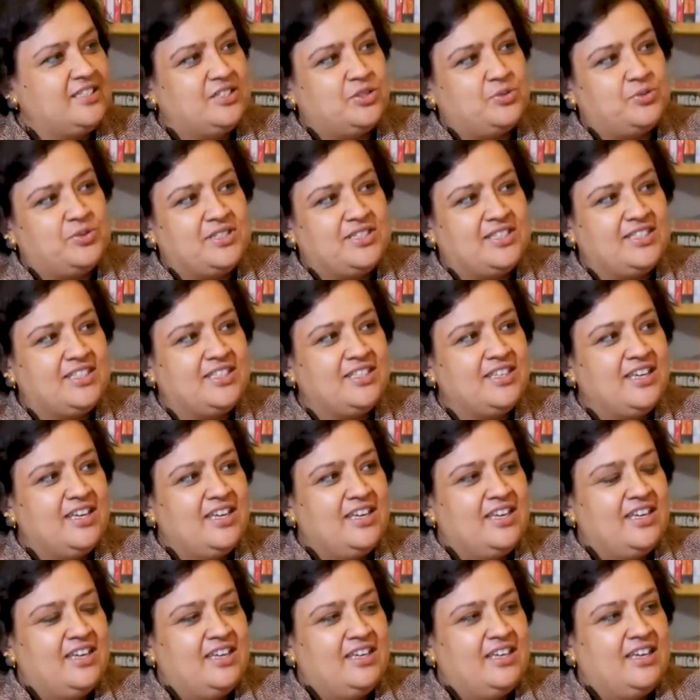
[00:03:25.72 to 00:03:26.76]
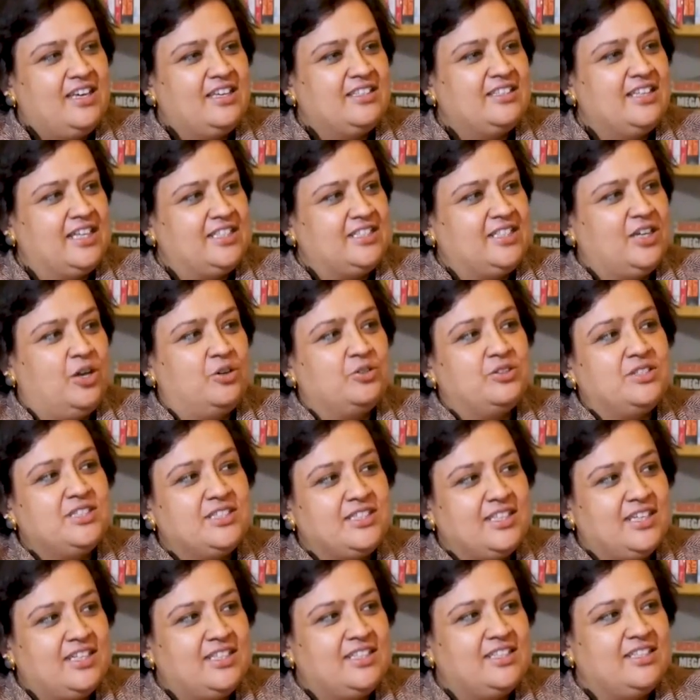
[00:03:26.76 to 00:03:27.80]
is facing? That's how
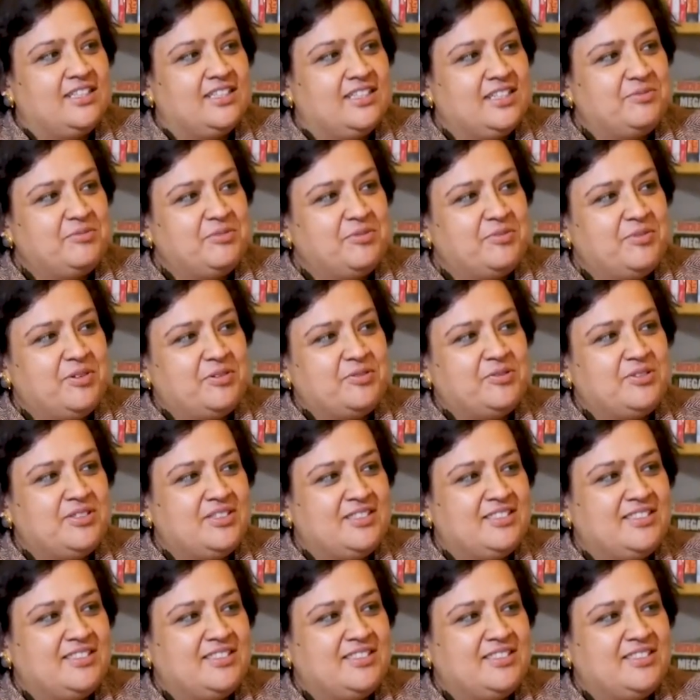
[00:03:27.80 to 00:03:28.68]
this idea came about.